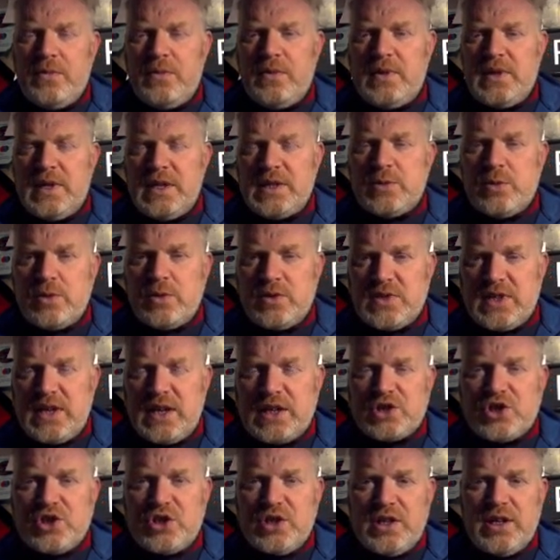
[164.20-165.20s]
This one's
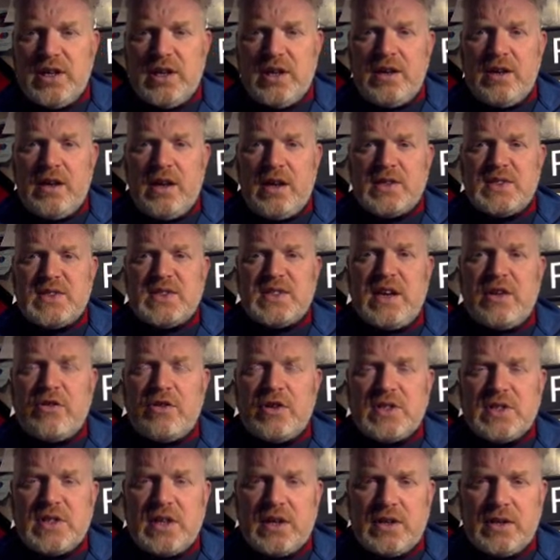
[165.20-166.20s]
actually a
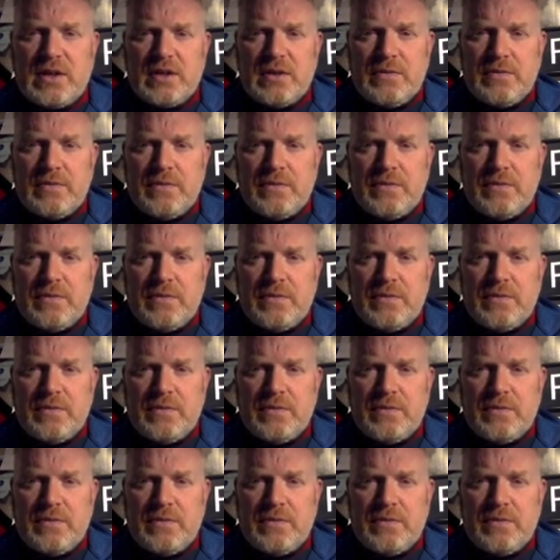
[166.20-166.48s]
ceratite.